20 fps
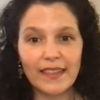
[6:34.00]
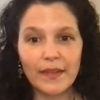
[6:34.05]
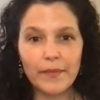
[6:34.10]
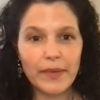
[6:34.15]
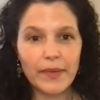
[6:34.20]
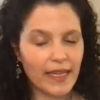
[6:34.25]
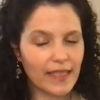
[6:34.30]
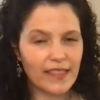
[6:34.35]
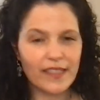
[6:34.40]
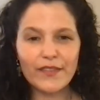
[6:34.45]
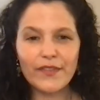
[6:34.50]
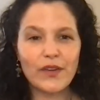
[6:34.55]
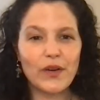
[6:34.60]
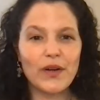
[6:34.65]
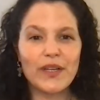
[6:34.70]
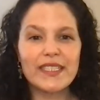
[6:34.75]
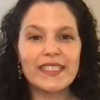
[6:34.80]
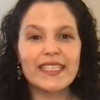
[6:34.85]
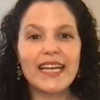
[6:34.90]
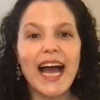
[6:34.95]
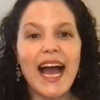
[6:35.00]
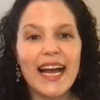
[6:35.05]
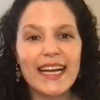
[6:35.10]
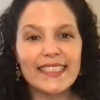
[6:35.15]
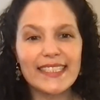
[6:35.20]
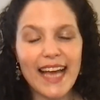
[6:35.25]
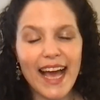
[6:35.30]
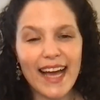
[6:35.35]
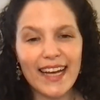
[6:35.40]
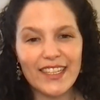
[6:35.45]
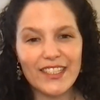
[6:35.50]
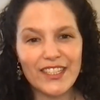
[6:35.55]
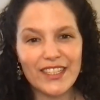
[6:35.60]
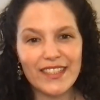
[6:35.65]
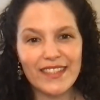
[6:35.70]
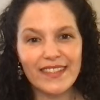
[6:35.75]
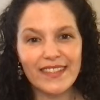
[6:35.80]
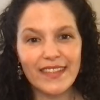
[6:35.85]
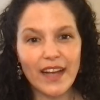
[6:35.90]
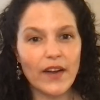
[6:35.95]
because of course, kind
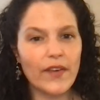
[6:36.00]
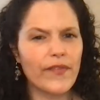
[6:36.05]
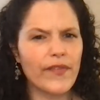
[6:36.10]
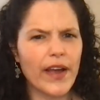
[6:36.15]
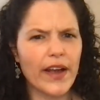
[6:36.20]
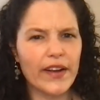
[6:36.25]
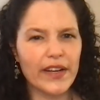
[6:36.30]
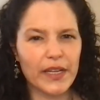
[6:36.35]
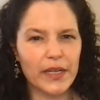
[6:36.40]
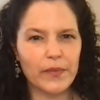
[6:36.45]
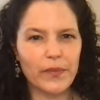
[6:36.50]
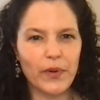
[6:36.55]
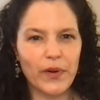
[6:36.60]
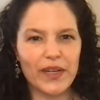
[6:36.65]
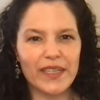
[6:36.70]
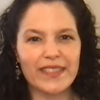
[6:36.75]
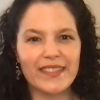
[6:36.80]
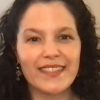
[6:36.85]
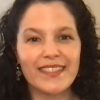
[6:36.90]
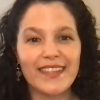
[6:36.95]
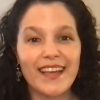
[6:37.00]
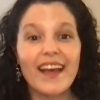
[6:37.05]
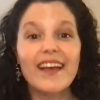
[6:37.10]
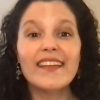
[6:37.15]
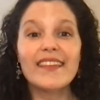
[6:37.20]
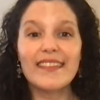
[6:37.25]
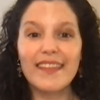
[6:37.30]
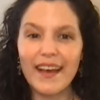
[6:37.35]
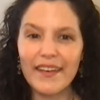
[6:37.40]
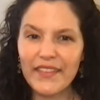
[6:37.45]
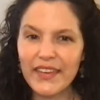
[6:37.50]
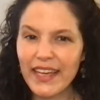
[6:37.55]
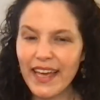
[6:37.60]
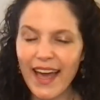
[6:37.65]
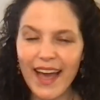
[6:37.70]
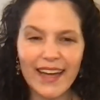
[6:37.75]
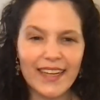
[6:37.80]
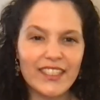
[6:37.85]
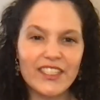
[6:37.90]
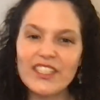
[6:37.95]
actions are very important, loving
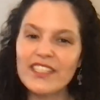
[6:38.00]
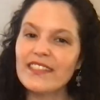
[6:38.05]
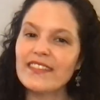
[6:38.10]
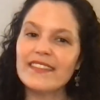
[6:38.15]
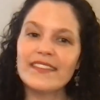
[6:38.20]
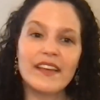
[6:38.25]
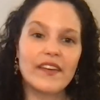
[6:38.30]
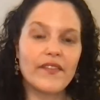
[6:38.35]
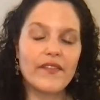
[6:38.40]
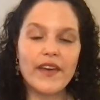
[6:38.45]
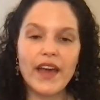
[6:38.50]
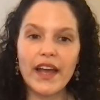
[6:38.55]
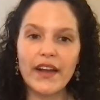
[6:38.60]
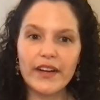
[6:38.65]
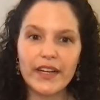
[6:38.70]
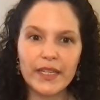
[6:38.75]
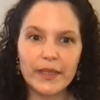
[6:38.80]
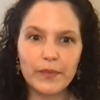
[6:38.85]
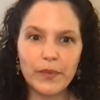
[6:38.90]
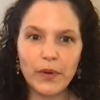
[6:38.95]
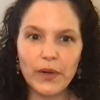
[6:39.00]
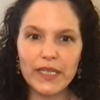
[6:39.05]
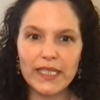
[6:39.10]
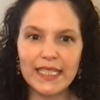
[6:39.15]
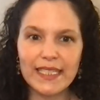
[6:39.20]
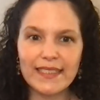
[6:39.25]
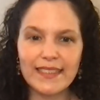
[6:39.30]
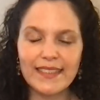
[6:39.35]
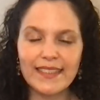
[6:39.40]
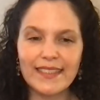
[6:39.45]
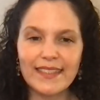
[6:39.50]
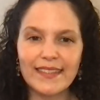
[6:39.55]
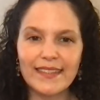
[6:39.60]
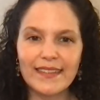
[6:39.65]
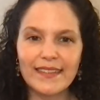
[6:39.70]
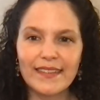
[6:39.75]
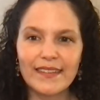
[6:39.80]
actions, very important.